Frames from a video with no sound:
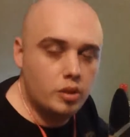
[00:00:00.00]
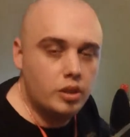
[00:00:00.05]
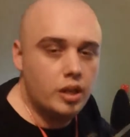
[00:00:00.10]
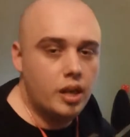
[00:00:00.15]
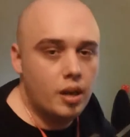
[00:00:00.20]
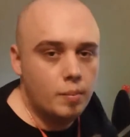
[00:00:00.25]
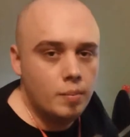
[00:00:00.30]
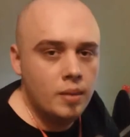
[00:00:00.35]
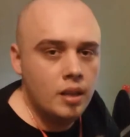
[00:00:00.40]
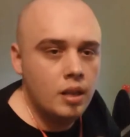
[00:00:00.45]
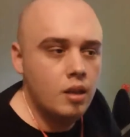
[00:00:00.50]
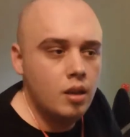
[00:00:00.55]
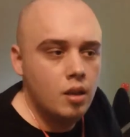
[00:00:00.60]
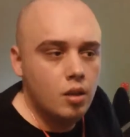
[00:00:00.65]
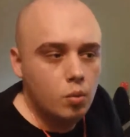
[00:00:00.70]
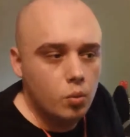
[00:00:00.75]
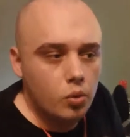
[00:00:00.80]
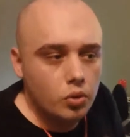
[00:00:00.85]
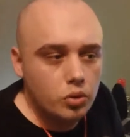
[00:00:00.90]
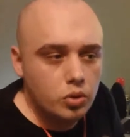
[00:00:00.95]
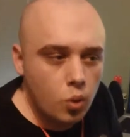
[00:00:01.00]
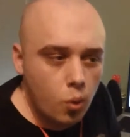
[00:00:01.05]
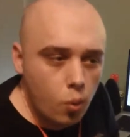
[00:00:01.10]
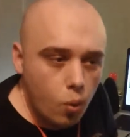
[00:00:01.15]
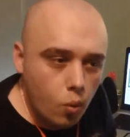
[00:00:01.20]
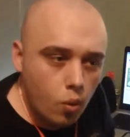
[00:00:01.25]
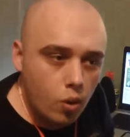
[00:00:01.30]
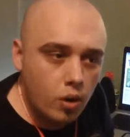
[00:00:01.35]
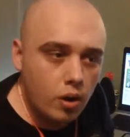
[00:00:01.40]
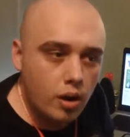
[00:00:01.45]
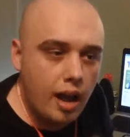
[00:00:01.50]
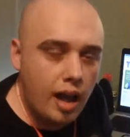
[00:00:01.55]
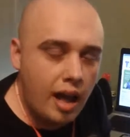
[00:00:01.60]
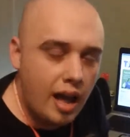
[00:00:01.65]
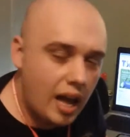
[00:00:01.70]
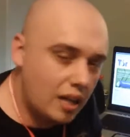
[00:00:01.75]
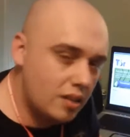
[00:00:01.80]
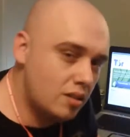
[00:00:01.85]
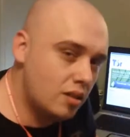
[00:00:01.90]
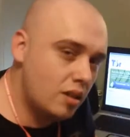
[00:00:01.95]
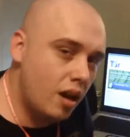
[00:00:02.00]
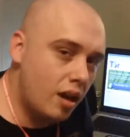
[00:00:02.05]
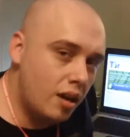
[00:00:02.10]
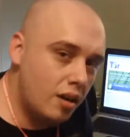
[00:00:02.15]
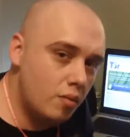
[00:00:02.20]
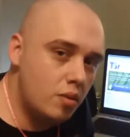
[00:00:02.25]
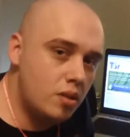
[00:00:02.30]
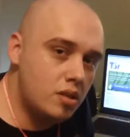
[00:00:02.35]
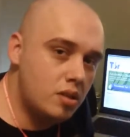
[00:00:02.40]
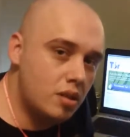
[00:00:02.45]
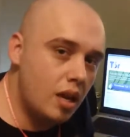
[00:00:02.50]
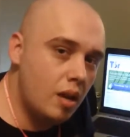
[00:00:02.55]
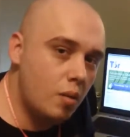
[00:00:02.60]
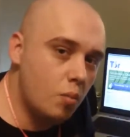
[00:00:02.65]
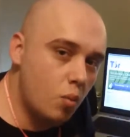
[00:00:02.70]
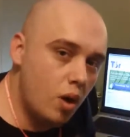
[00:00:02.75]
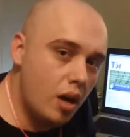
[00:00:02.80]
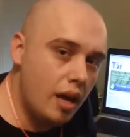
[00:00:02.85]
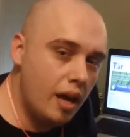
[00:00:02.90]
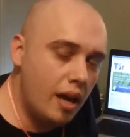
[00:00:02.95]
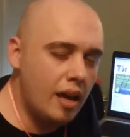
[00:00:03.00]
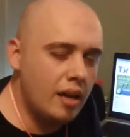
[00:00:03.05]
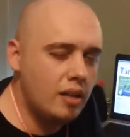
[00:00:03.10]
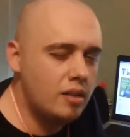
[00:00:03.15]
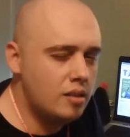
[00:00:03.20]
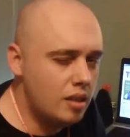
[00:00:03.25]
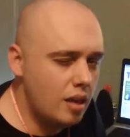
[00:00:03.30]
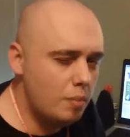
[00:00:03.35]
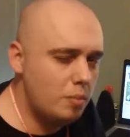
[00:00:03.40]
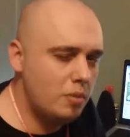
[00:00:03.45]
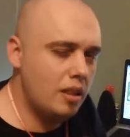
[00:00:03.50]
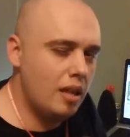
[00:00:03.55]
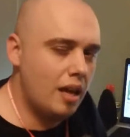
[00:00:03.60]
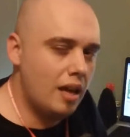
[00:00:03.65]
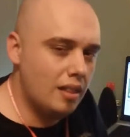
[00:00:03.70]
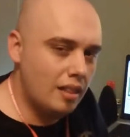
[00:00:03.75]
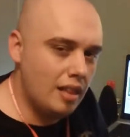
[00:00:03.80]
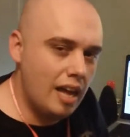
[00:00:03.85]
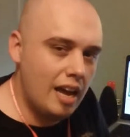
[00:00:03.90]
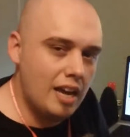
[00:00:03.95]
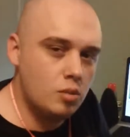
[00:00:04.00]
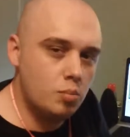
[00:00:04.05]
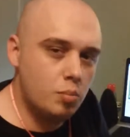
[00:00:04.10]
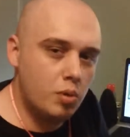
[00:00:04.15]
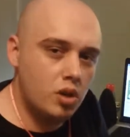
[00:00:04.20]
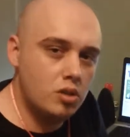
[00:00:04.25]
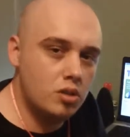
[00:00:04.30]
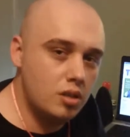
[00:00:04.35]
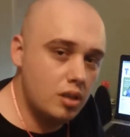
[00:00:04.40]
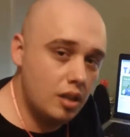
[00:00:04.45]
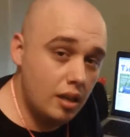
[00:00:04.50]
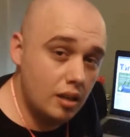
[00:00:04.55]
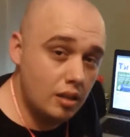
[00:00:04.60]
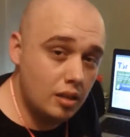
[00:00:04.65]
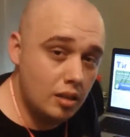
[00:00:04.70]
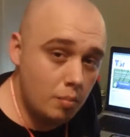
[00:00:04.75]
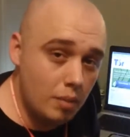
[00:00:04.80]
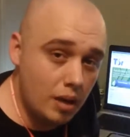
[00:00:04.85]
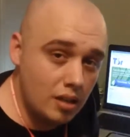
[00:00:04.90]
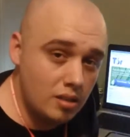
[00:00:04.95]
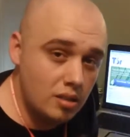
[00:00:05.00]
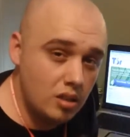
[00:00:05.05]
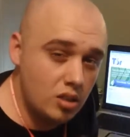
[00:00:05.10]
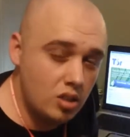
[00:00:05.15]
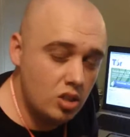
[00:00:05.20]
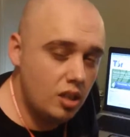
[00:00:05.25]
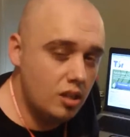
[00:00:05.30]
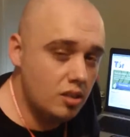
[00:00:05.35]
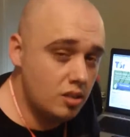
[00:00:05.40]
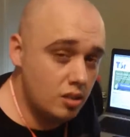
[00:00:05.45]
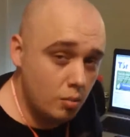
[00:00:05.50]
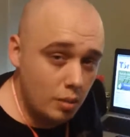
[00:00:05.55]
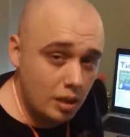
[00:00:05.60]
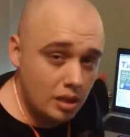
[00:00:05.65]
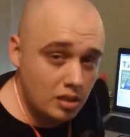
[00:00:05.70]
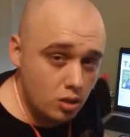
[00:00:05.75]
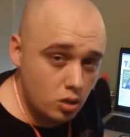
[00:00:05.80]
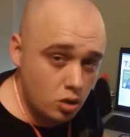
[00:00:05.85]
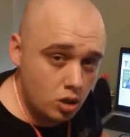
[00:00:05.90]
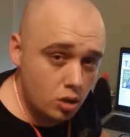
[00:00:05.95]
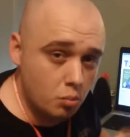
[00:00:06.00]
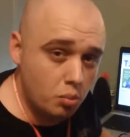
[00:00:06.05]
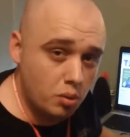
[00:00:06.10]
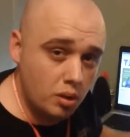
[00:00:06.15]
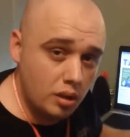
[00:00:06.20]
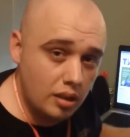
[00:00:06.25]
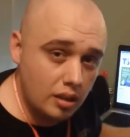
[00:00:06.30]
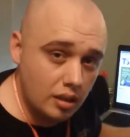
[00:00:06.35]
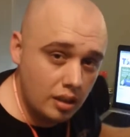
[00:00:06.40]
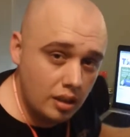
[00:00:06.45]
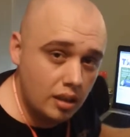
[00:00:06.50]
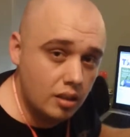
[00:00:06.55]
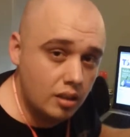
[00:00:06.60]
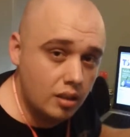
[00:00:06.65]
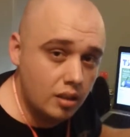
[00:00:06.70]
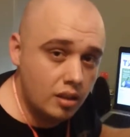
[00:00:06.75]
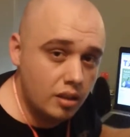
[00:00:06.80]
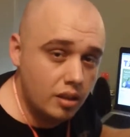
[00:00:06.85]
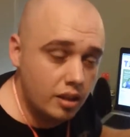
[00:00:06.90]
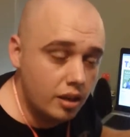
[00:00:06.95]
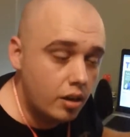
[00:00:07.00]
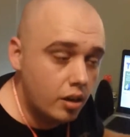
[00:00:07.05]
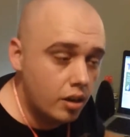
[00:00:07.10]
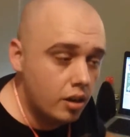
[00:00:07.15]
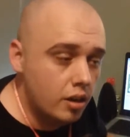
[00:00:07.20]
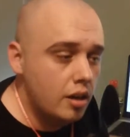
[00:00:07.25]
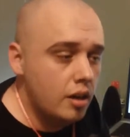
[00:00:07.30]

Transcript: up. Well, Tor acts kind of the same way, except that last person to get the message gets the message completely in the clear.